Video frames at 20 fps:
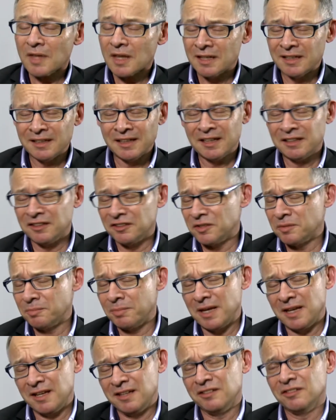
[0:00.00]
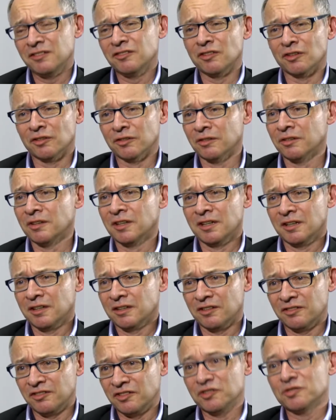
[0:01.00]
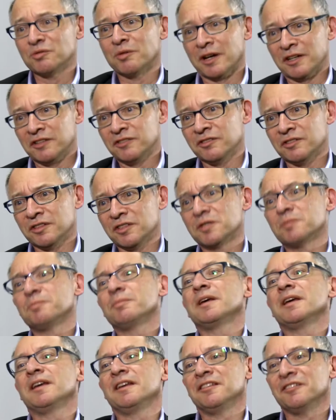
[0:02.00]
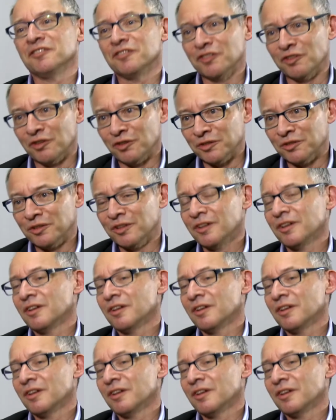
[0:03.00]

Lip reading: And again, it depends on the situation. It depends on